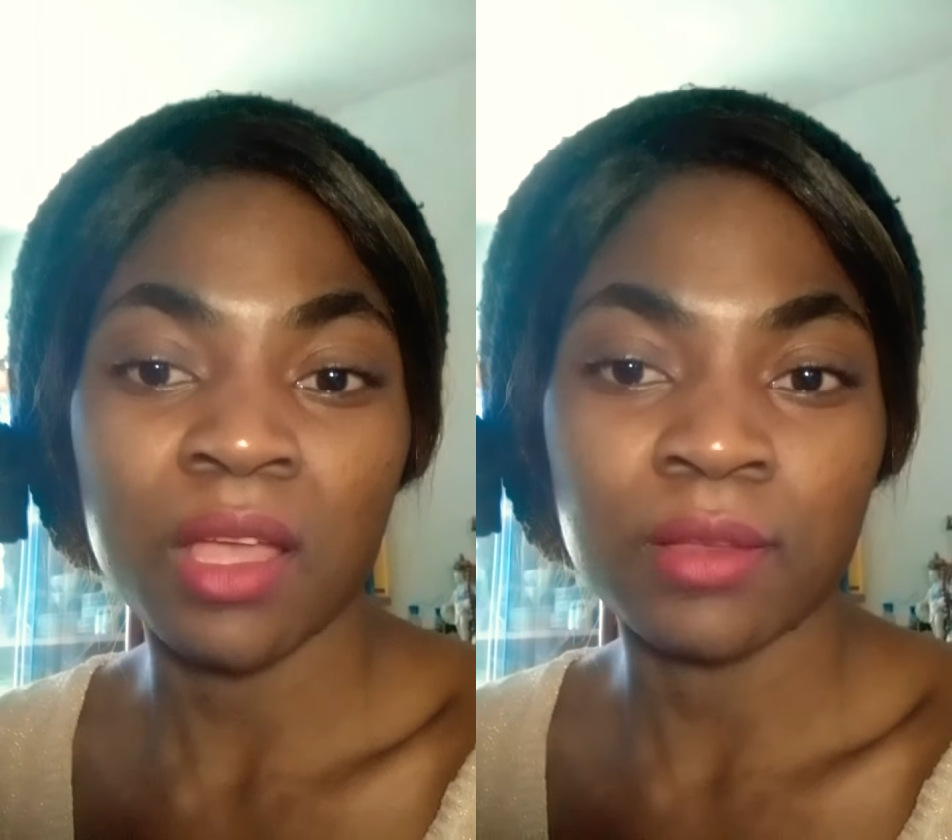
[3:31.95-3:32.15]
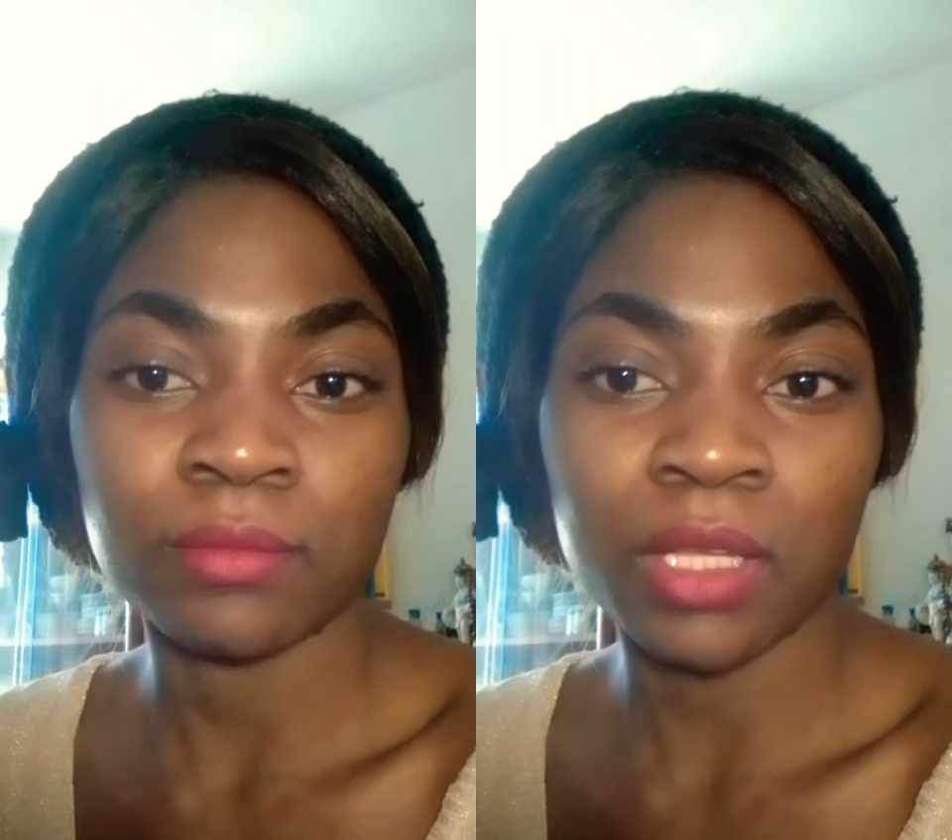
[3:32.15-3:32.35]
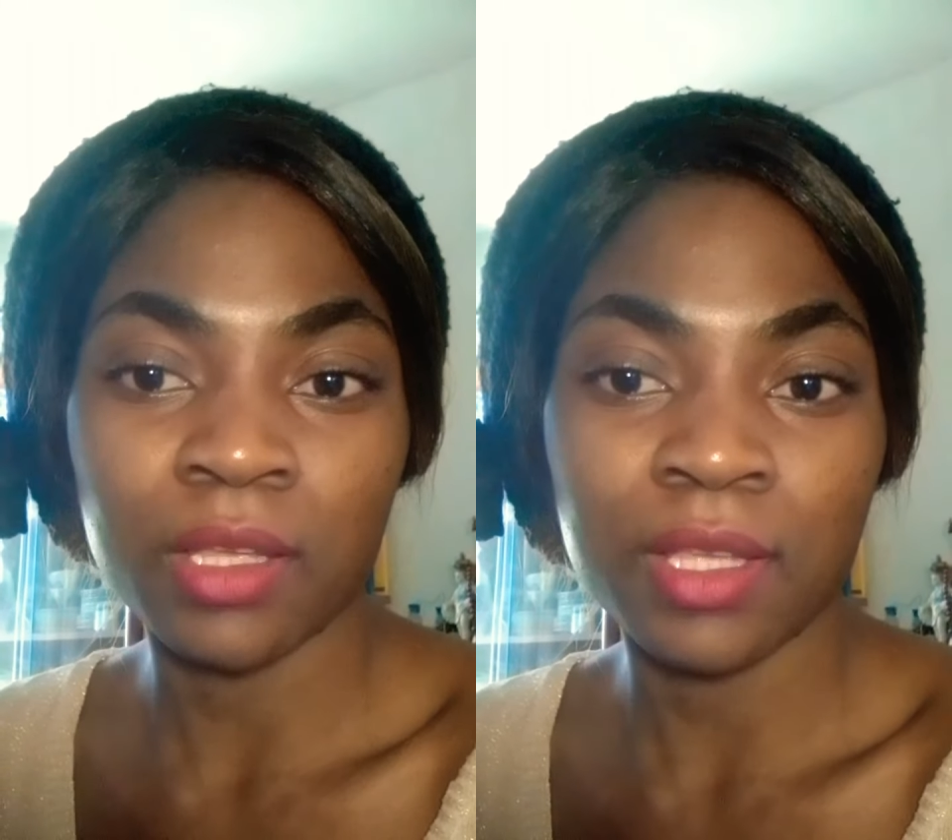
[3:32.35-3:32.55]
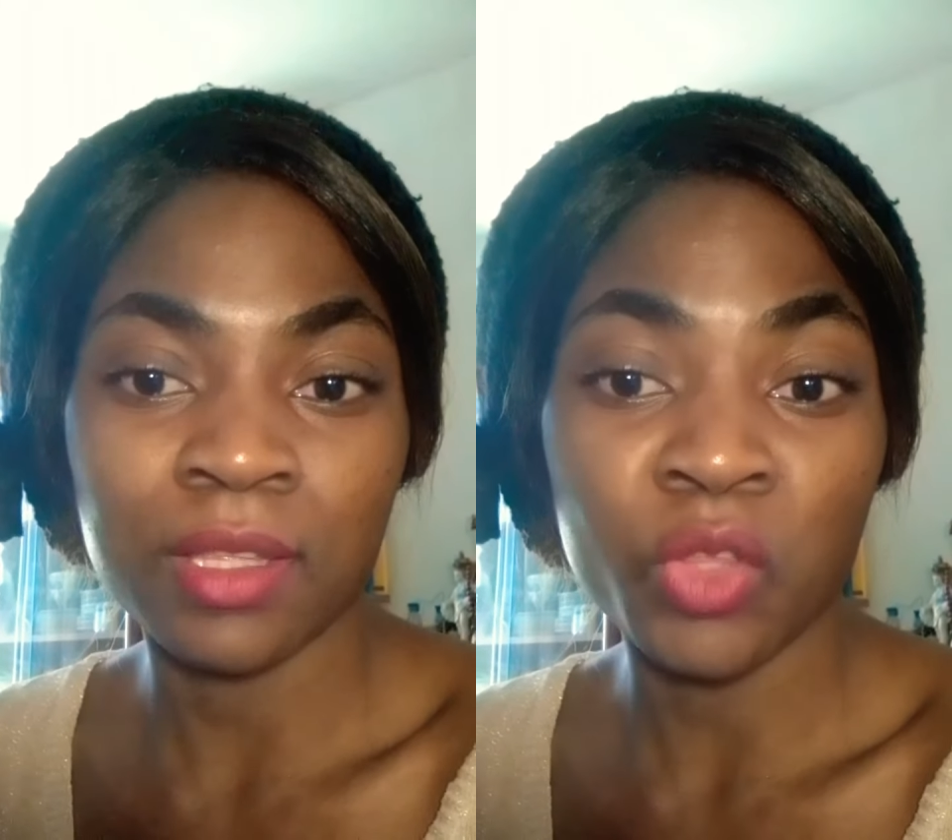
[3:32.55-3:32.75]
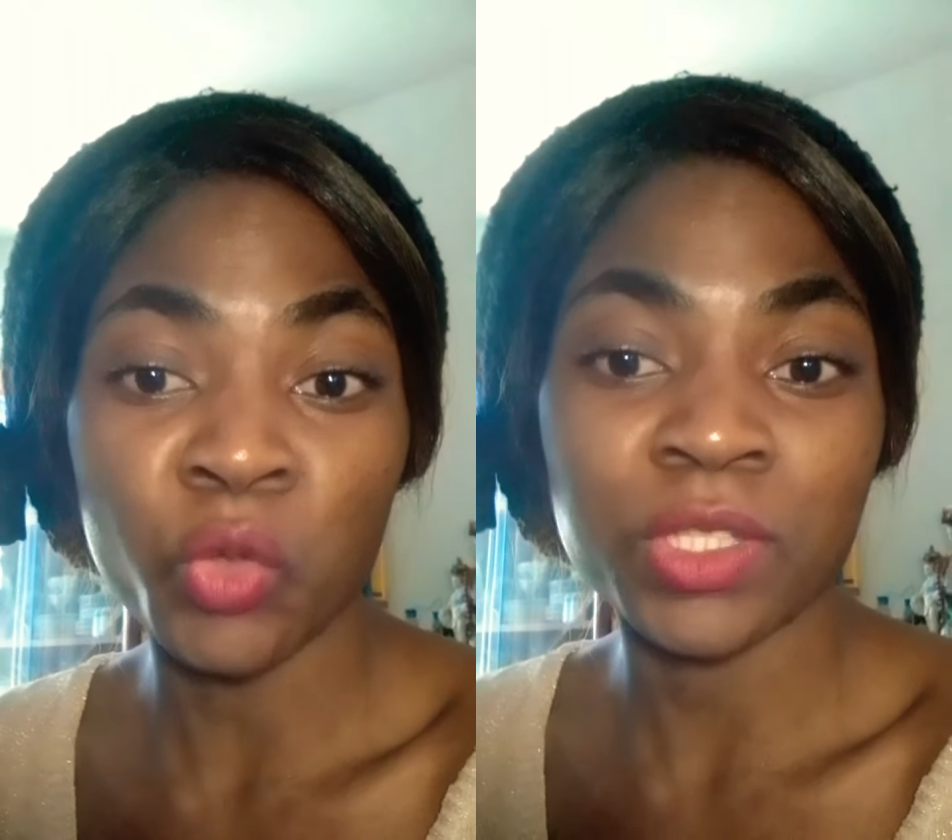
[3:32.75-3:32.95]
um, a,
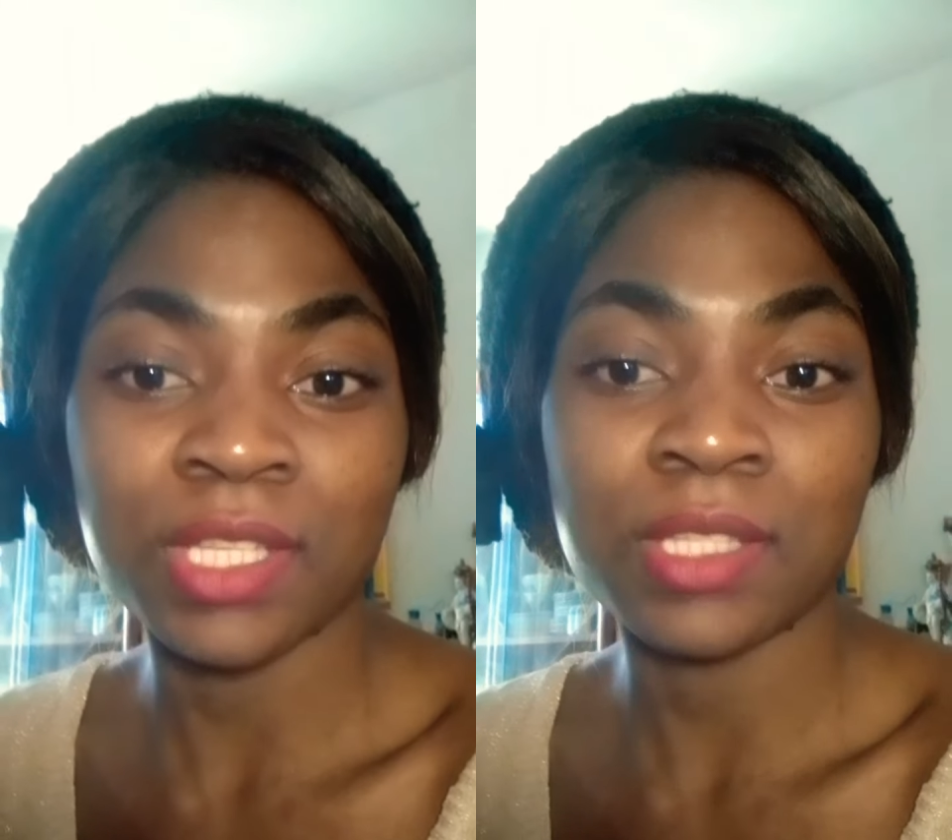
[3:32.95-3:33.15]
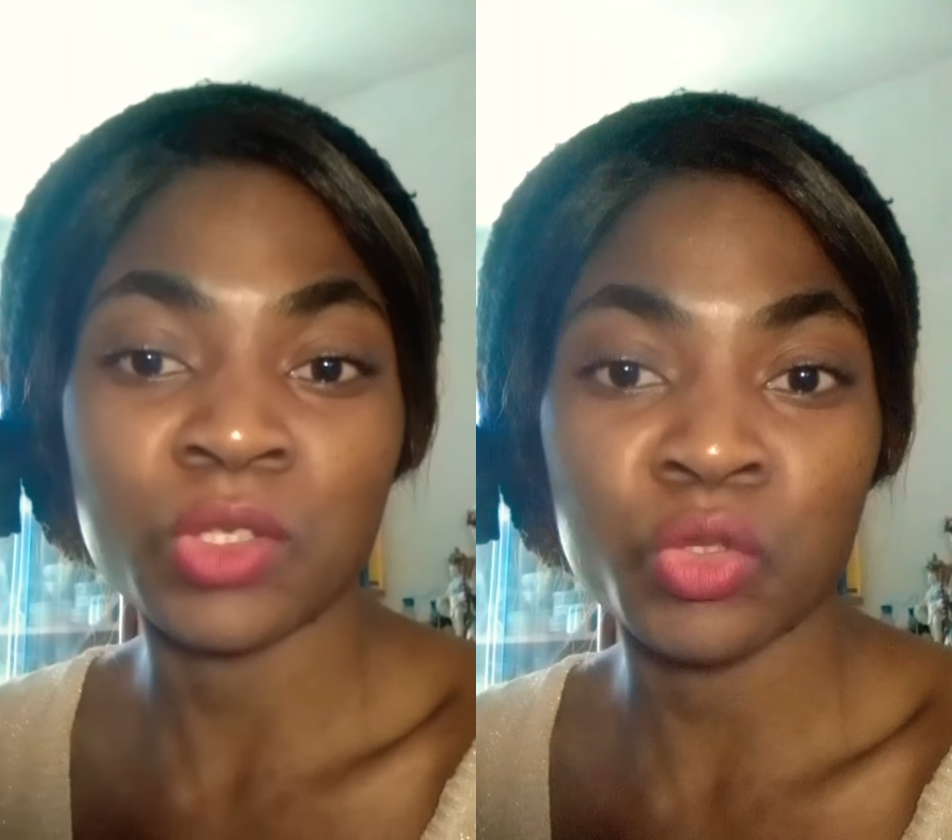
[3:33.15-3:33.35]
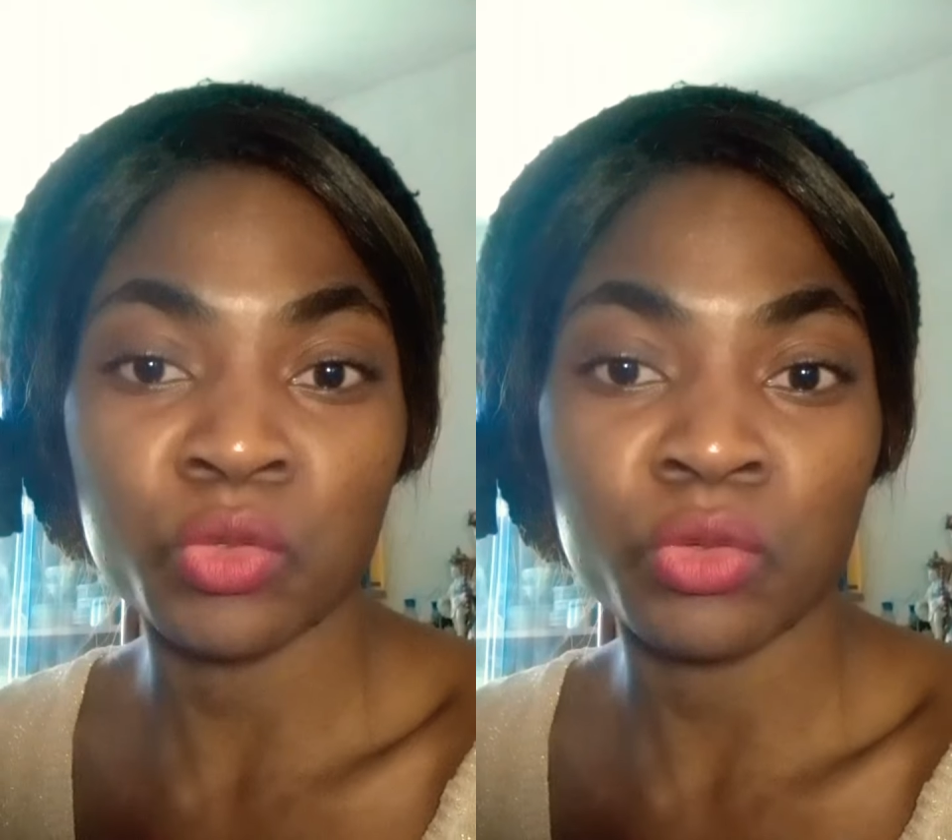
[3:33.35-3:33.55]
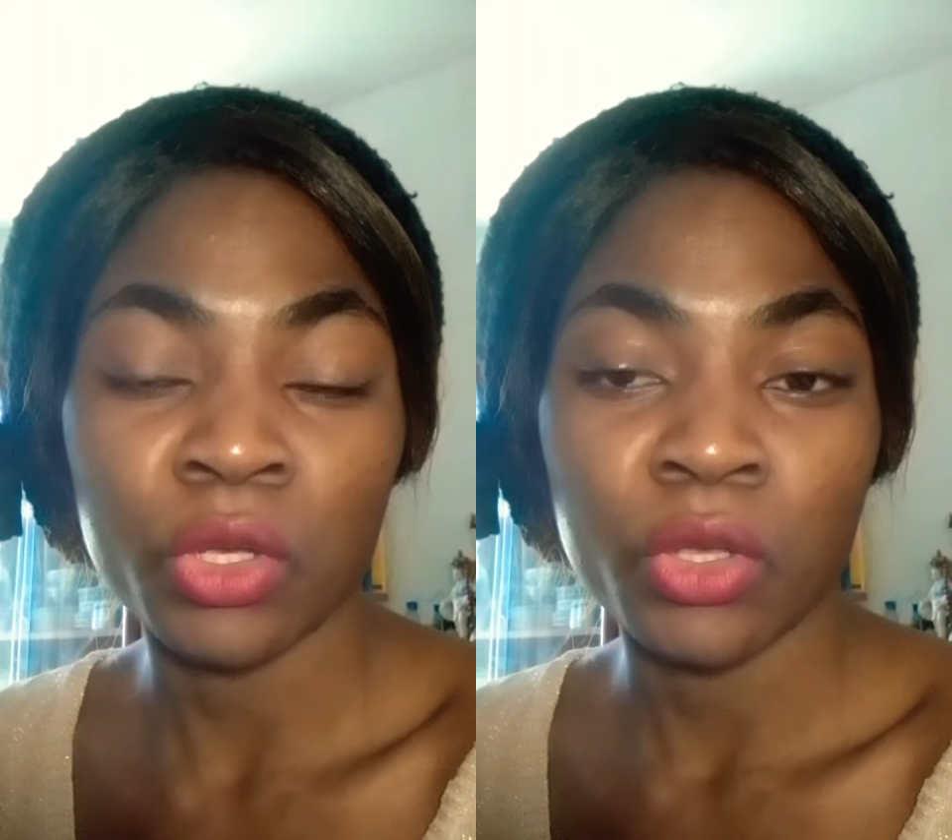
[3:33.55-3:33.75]
a notice to